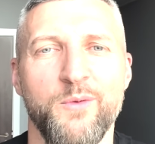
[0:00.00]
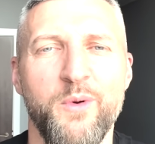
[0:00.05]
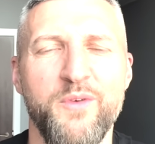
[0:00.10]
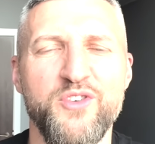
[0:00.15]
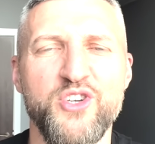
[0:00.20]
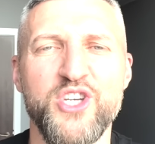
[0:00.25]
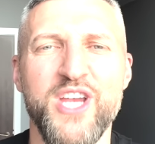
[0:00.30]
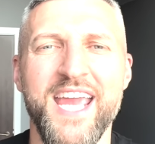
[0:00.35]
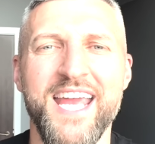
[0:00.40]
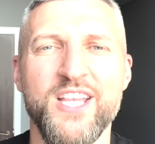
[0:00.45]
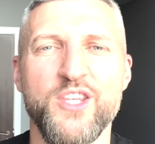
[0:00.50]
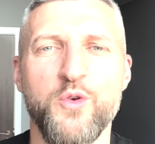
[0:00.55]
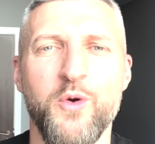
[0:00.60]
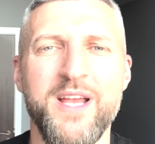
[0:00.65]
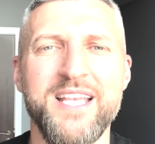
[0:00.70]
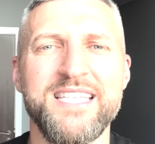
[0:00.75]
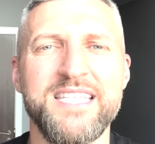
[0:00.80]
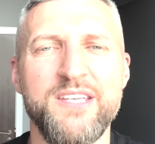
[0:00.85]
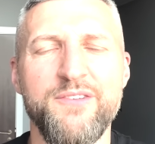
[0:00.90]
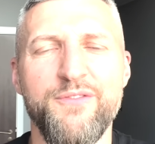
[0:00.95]
We've shared
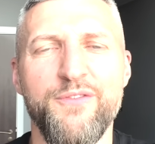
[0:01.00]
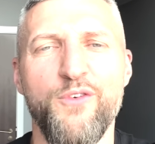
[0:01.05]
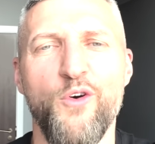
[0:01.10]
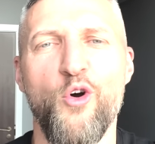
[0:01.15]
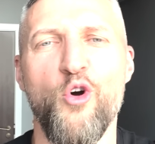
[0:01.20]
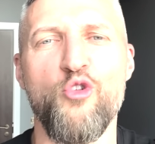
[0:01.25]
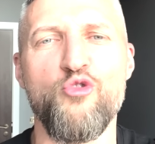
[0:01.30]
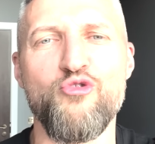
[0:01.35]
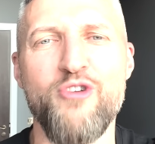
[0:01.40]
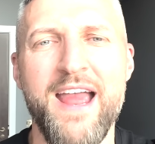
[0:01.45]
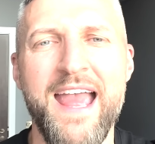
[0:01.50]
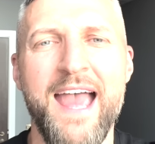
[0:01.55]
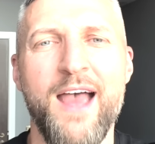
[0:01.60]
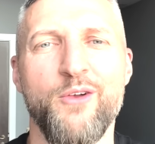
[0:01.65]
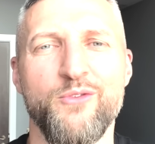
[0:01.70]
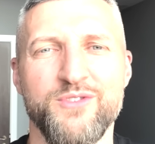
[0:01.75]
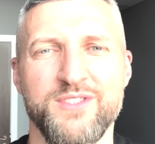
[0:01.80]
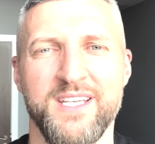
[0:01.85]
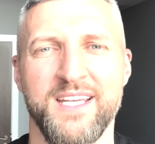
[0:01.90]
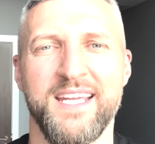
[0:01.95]
24
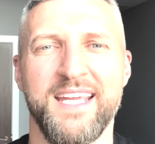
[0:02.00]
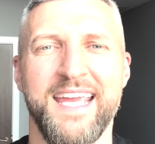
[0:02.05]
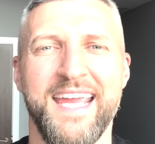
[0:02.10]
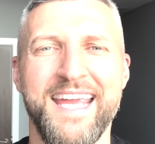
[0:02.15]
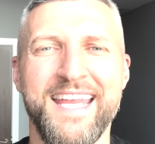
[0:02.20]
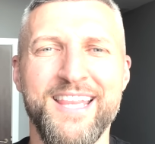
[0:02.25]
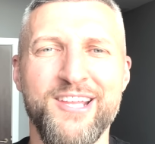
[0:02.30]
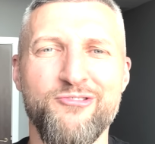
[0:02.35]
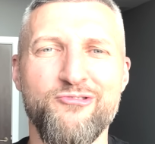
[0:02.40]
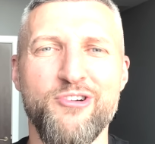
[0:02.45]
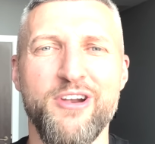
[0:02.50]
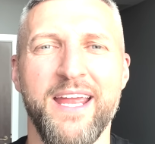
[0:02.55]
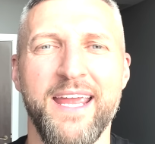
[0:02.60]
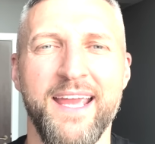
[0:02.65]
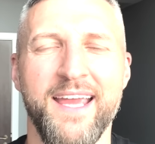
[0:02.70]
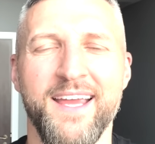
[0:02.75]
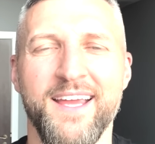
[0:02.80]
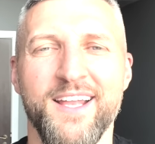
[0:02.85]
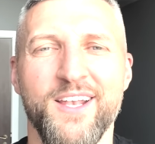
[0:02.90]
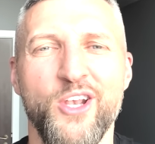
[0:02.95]
rounds in the ring,